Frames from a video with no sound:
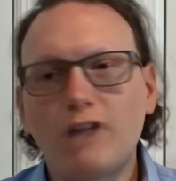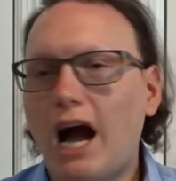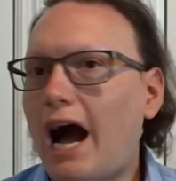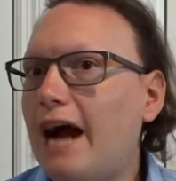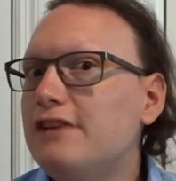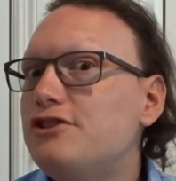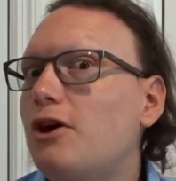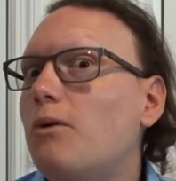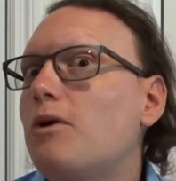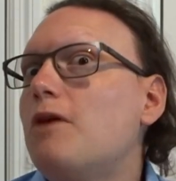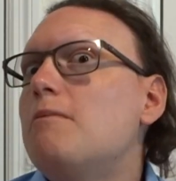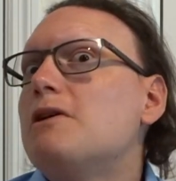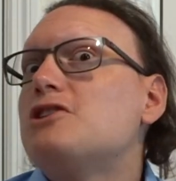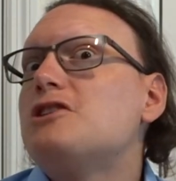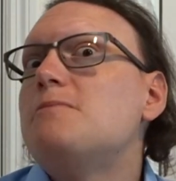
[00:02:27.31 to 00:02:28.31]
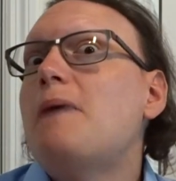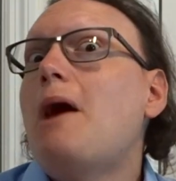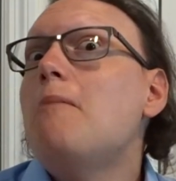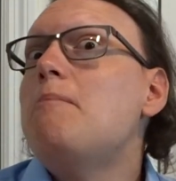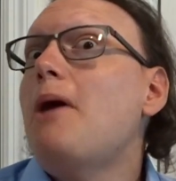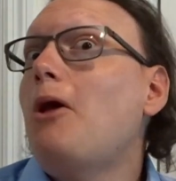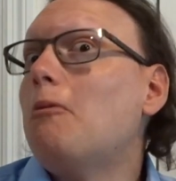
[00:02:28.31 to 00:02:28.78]
I don't know much
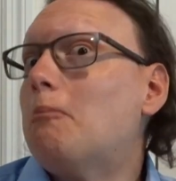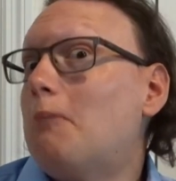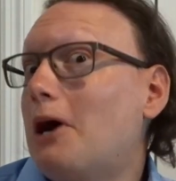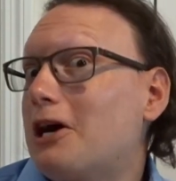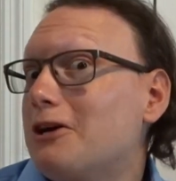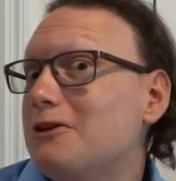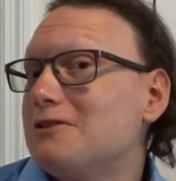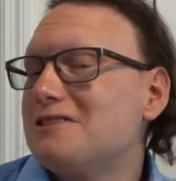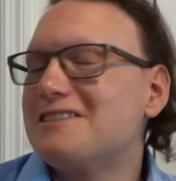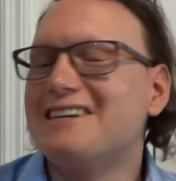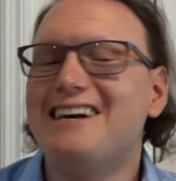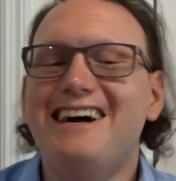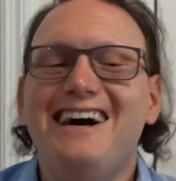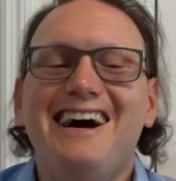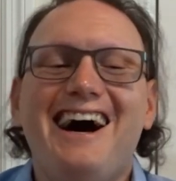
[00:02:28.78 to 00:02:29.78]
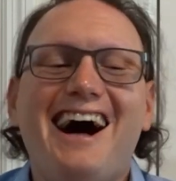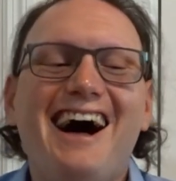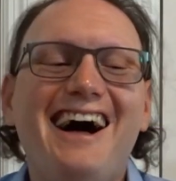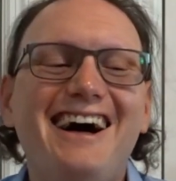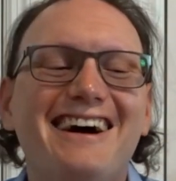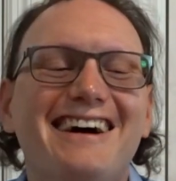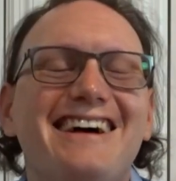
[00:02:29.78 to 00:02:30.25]
about belt buckles.
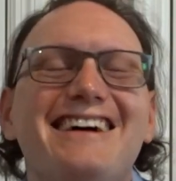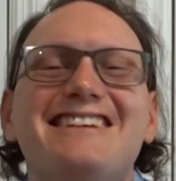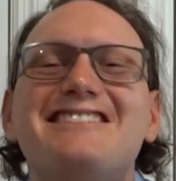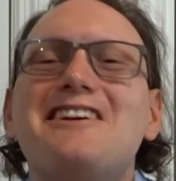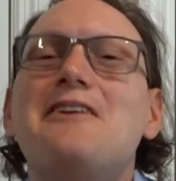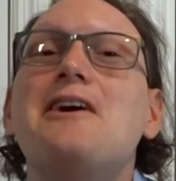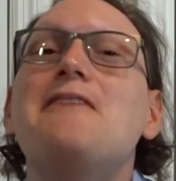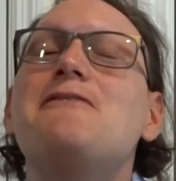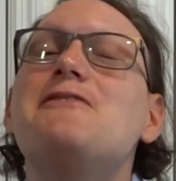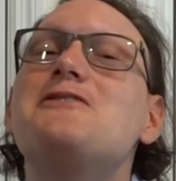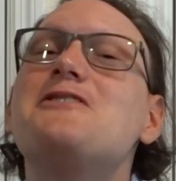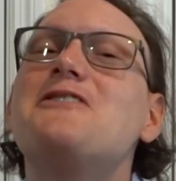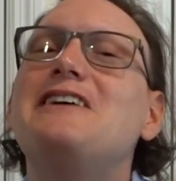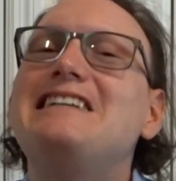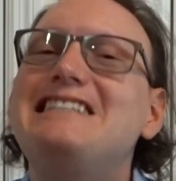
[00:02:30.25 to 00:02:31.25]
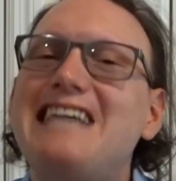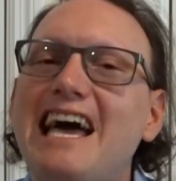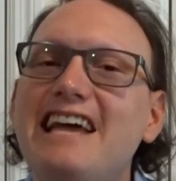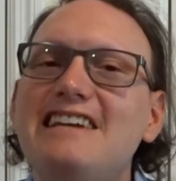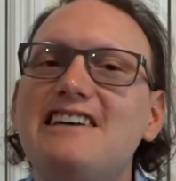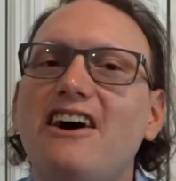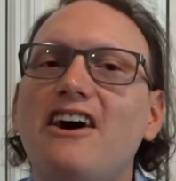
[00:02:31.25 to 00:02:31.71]
So if you do
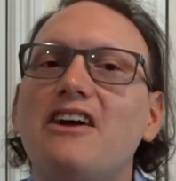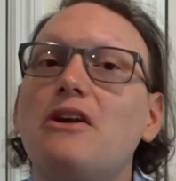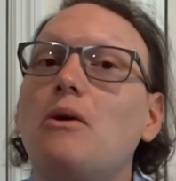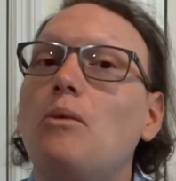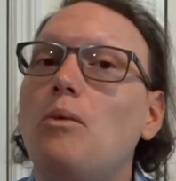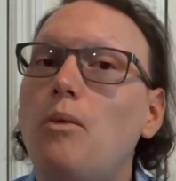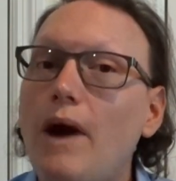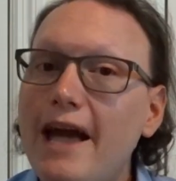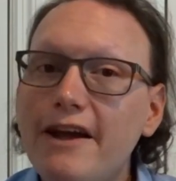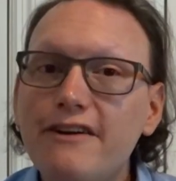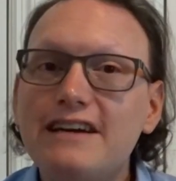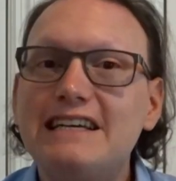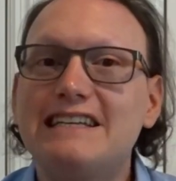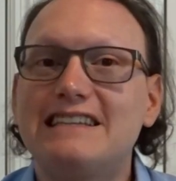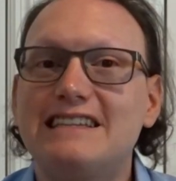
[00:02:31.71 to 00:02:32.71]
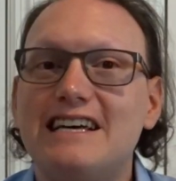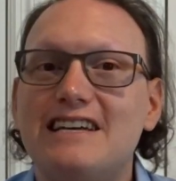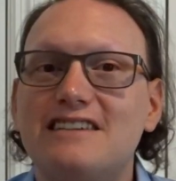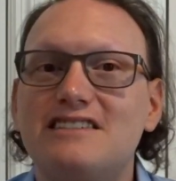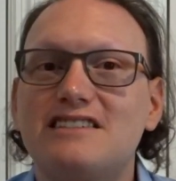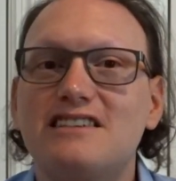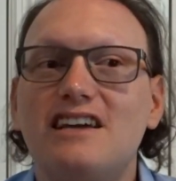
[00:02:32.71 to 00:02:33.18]
intend on wearing
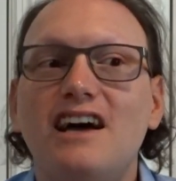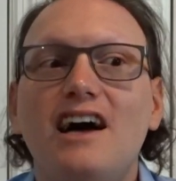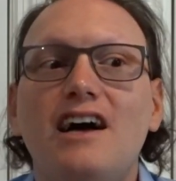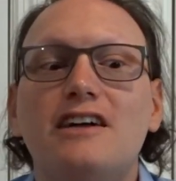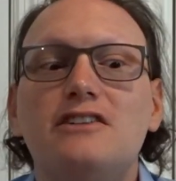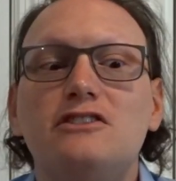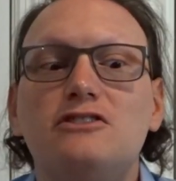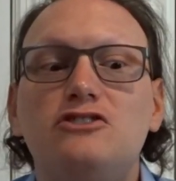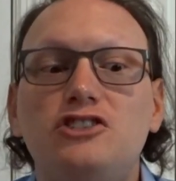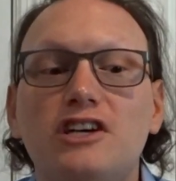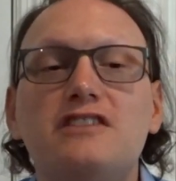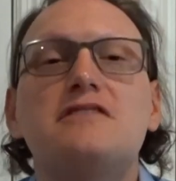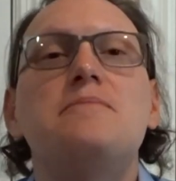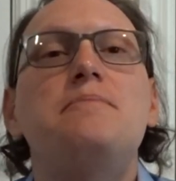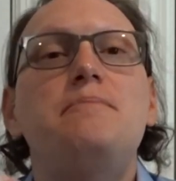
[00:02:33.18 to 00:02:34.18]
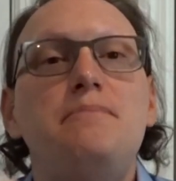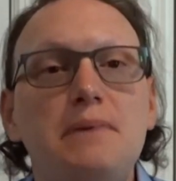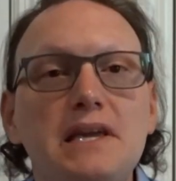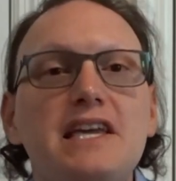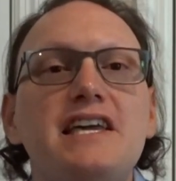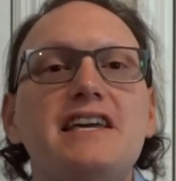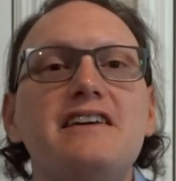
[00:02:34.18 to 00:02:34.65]
this, just
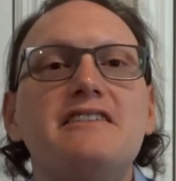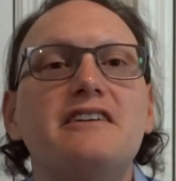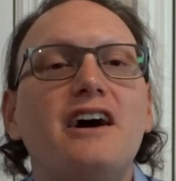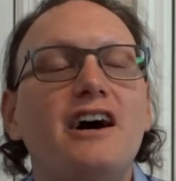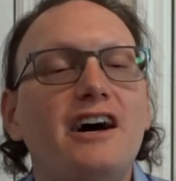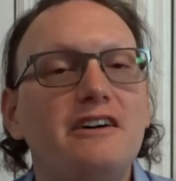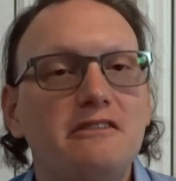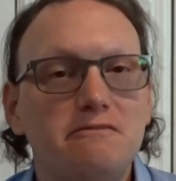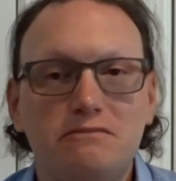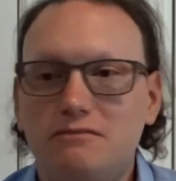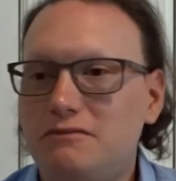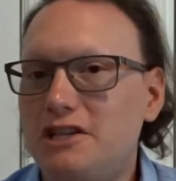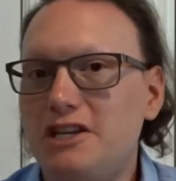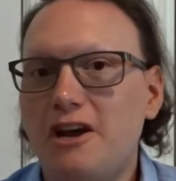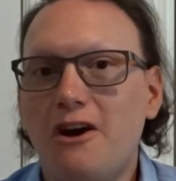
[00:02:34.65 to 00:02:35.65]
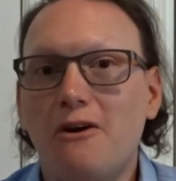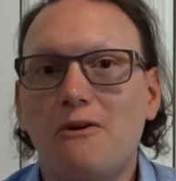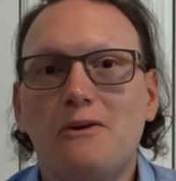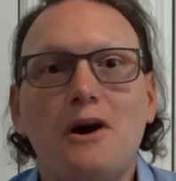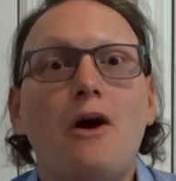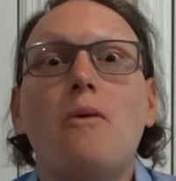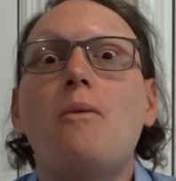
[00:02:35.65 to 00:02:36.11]
be,
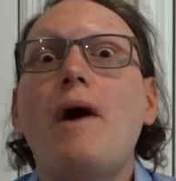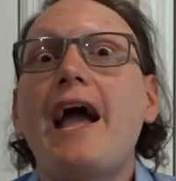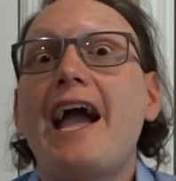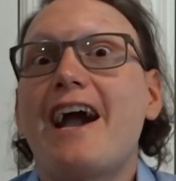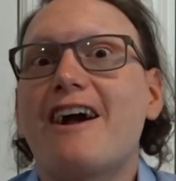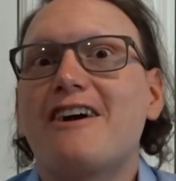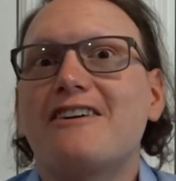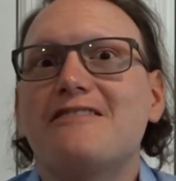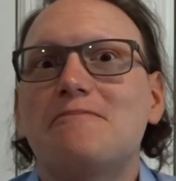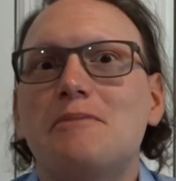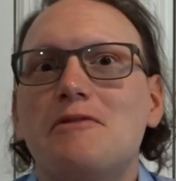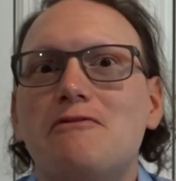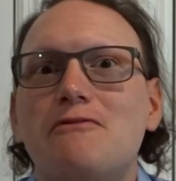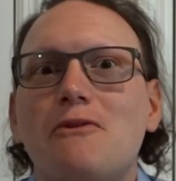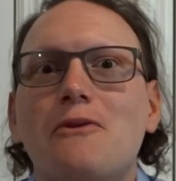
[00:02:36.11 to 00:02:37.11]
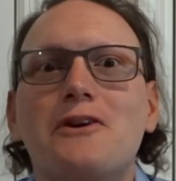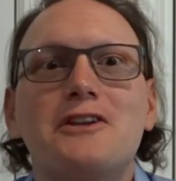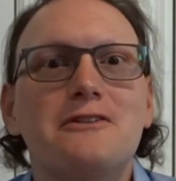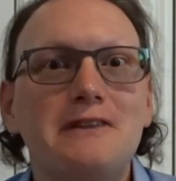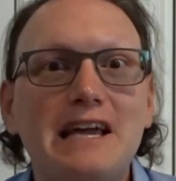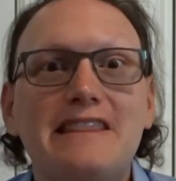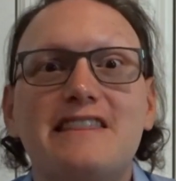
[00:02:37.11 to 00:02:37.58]
aware before
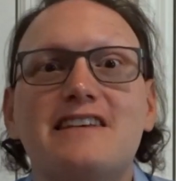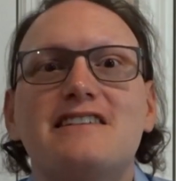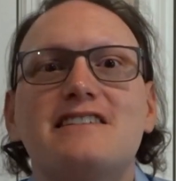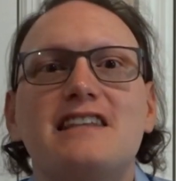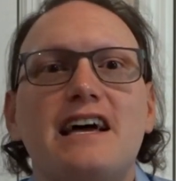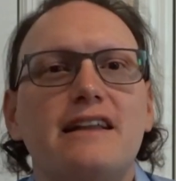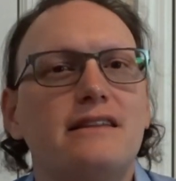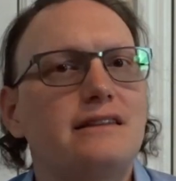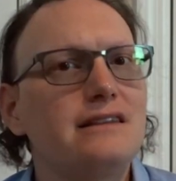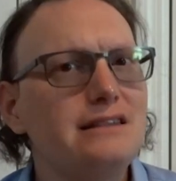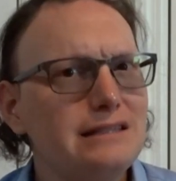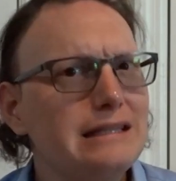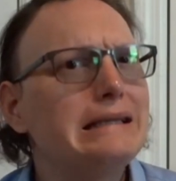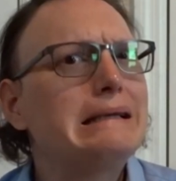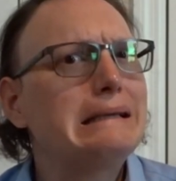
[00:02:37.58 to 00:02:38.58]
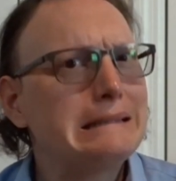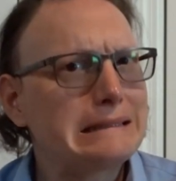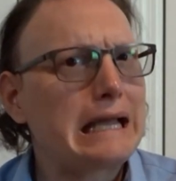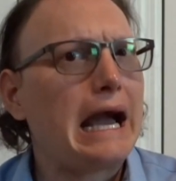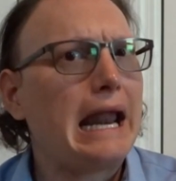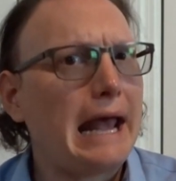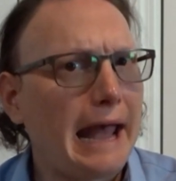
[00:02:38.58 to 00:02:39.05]
you get this that this thing is
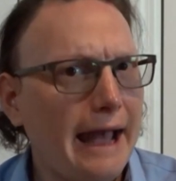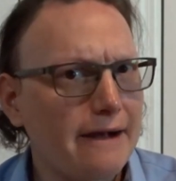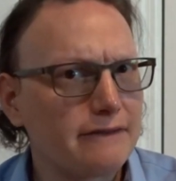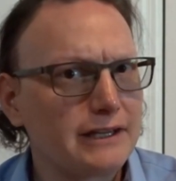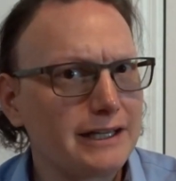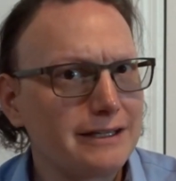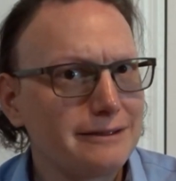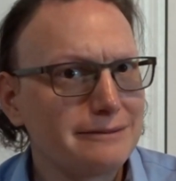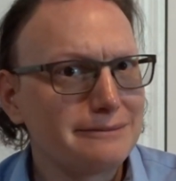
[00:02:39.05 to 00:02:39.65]
kind of heavy.